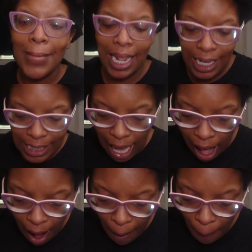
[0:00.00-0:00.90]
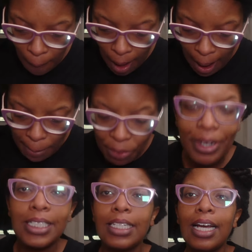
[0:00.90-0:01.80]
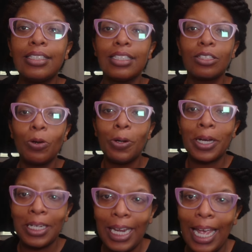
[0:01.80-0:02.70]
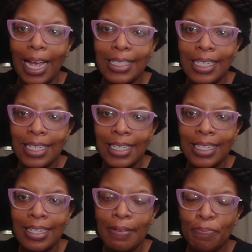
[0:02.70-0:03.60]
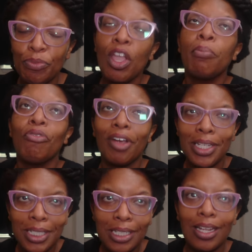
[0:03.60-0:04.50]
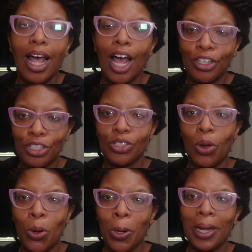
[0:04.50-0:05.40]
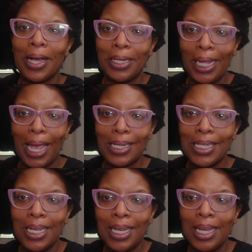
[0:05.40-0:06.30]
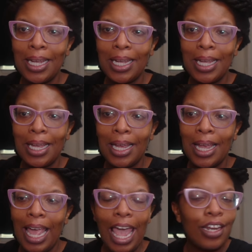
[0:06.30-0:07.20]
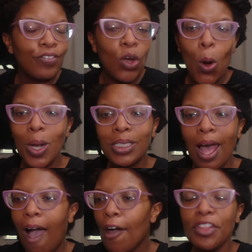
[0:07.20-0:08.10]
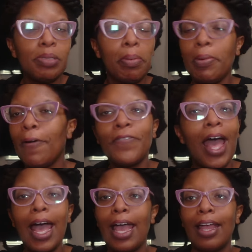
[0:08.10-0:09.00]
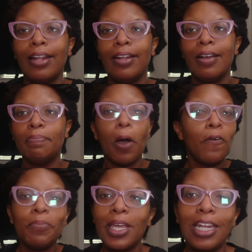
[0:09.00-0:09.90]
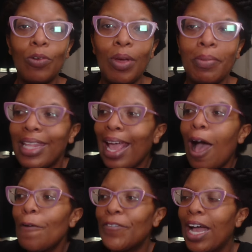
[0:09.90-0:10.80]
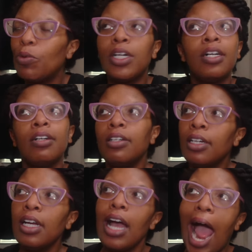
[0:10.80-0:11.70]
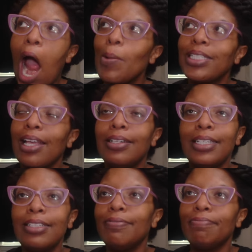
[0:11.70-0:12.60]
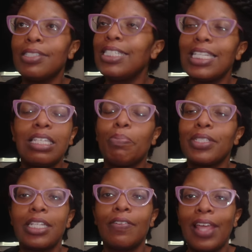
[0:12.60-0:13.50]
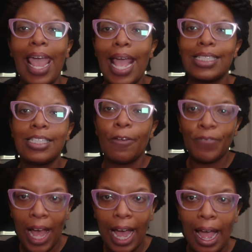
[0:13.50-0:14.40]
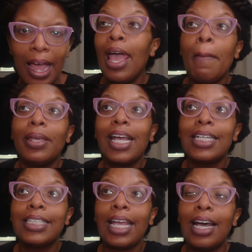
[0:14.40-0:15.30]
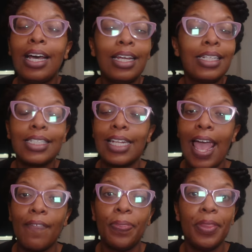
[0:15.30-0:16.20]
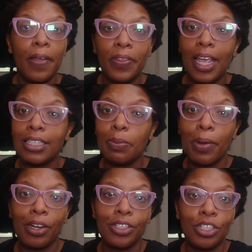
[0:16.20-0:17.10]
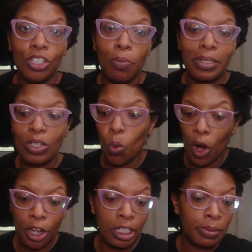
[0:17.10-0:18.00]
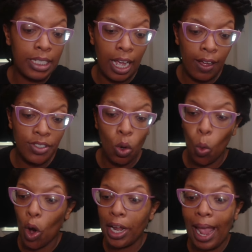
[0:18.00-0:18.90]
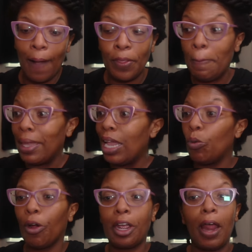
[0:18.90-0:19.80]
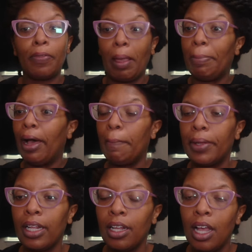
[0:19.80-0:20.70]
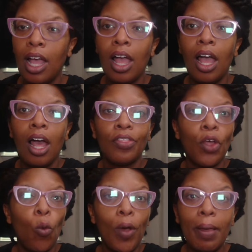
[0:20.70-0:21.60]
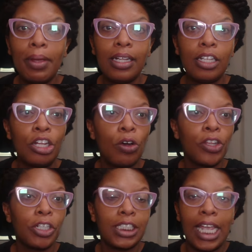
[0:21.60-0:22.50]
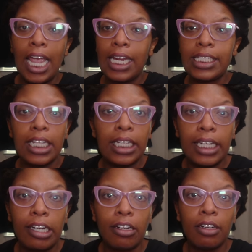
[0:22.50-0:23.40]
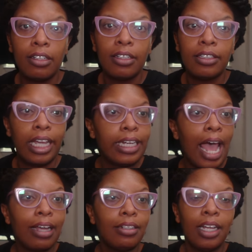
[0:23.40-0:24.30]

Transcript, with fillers: And it's called prison underscore connect. Prison underscore connect. And of course, all these people are fine both men and women, they all fine. Well, I would say a good 60% of their asses are fine because they honestly have nothing else better to do but to work on themselves, work out. The men working out, they pumping. The women, you know, their skin is clear. They not.